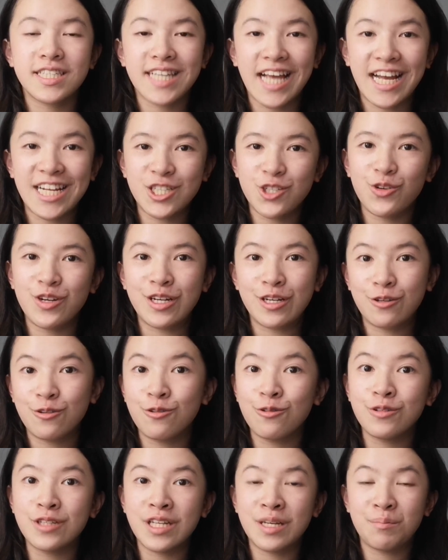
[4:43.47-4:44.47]
schedule
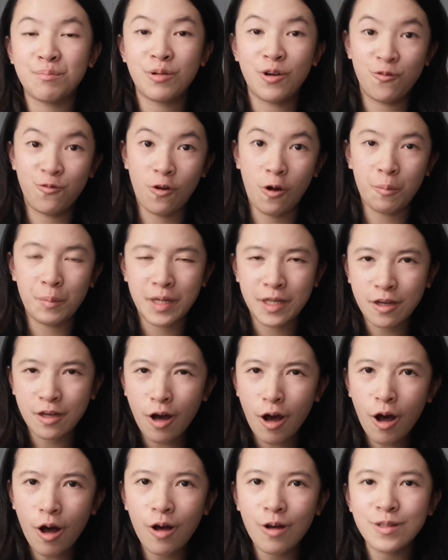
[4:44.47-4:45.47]
including performing
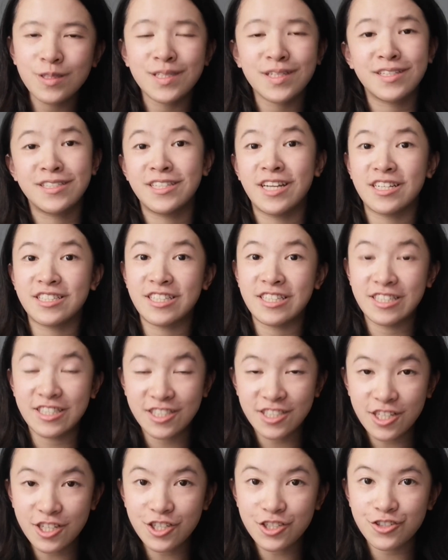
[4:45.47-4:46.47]
calls, conducting
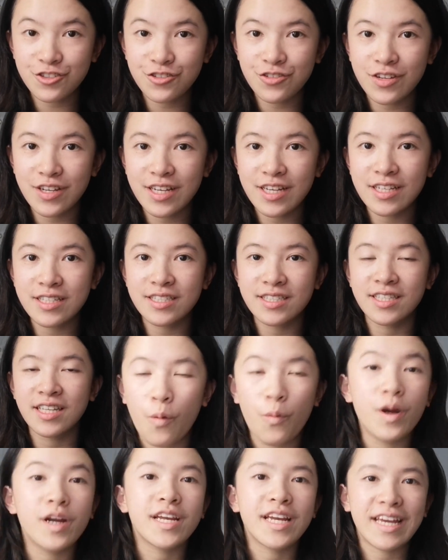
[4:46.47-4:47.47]
surgeries,
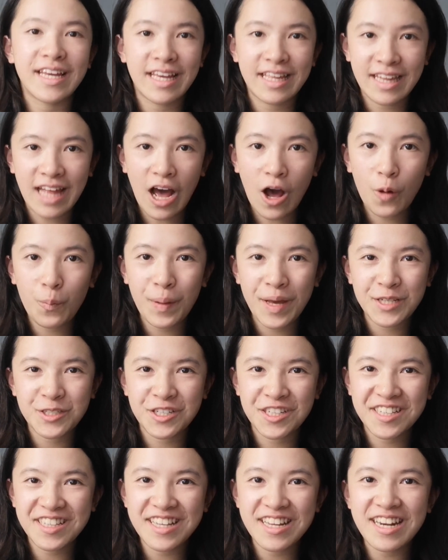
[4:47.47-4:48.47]
working in
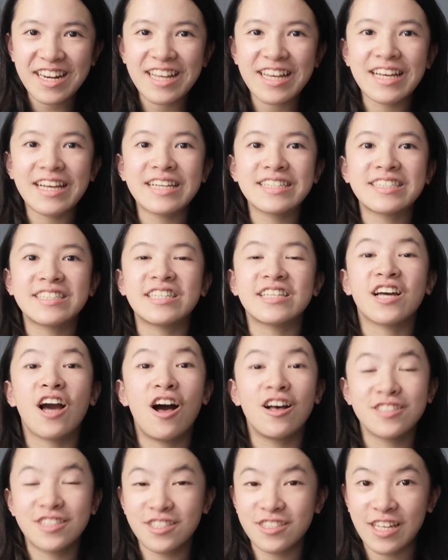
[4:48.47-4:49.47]
outpatient clinics,
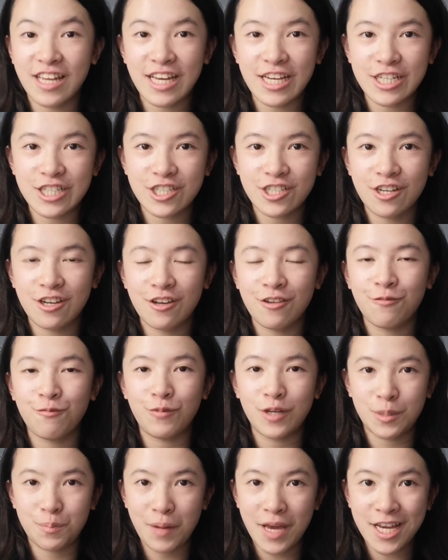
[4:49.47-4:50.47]
consultation
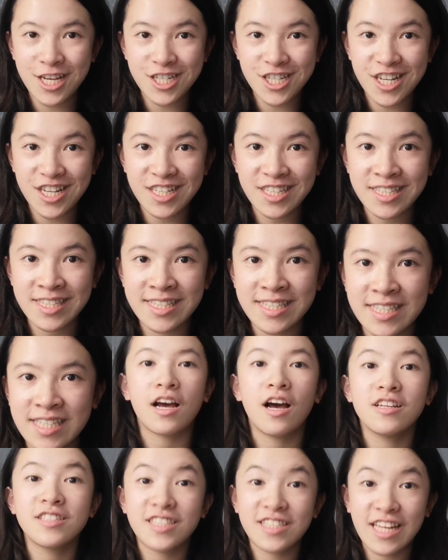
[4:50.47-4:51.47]
with patients,
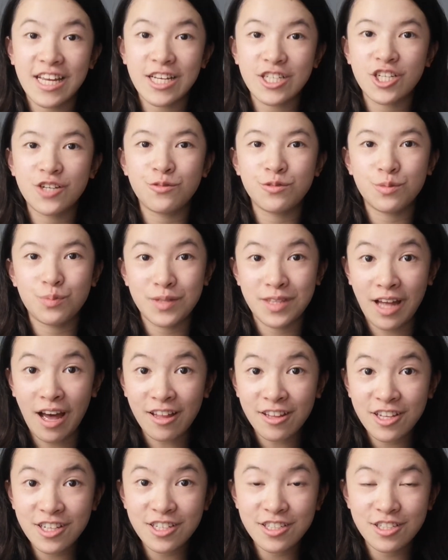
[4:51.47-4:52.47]
consultations with
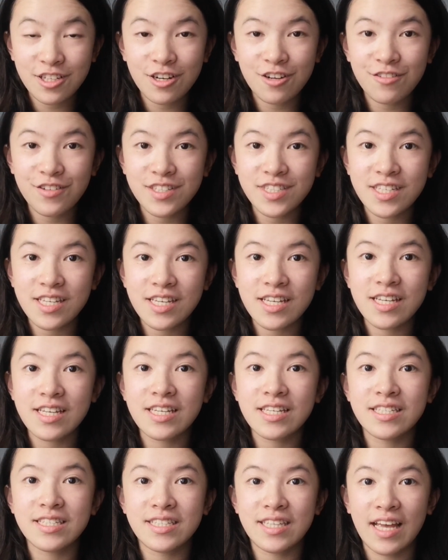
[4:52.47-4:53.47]
other
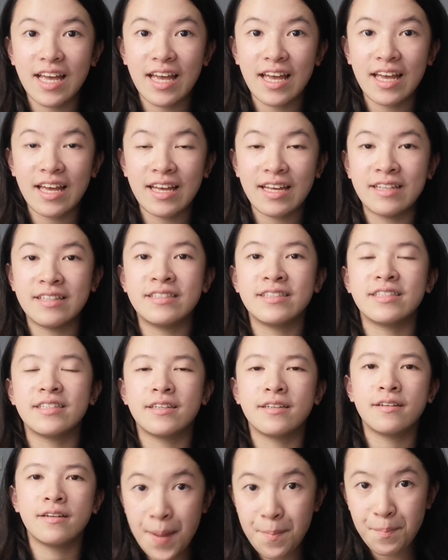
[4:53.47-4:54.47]
services, and
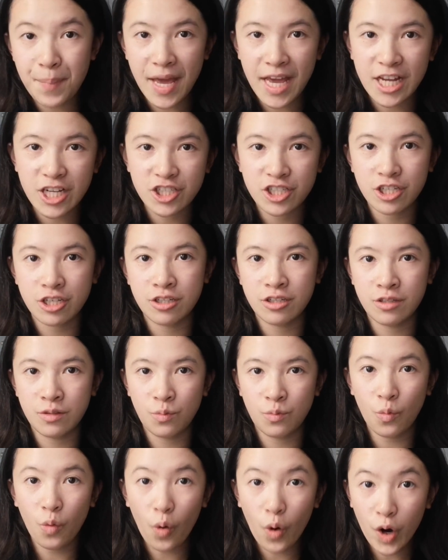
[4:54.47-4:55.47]

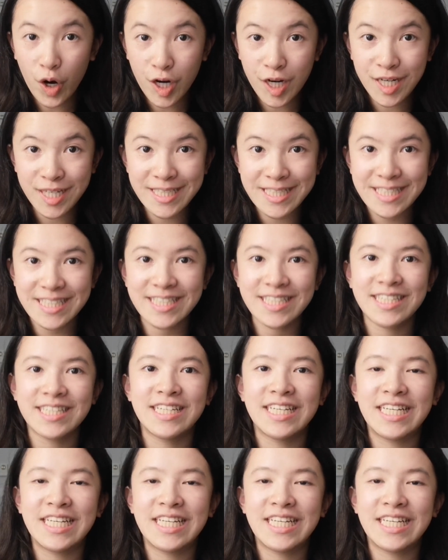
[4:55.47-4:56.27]
inpatient wards.